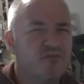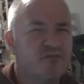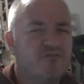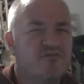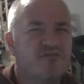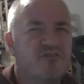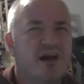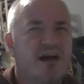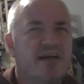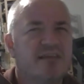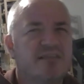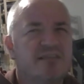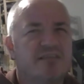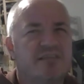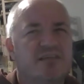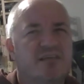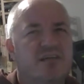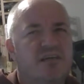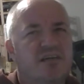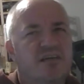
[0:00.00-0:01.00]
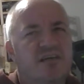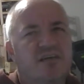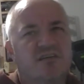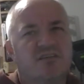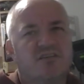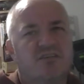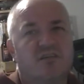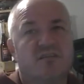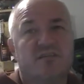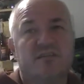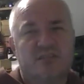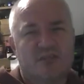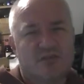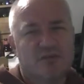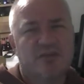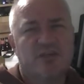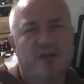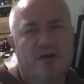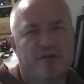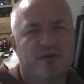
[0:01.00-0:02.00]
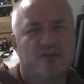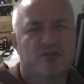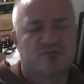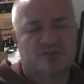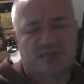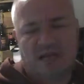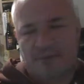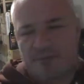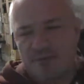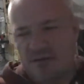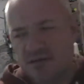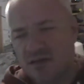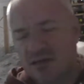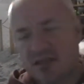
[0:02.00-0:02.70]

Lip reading: varieties. So, it does happen.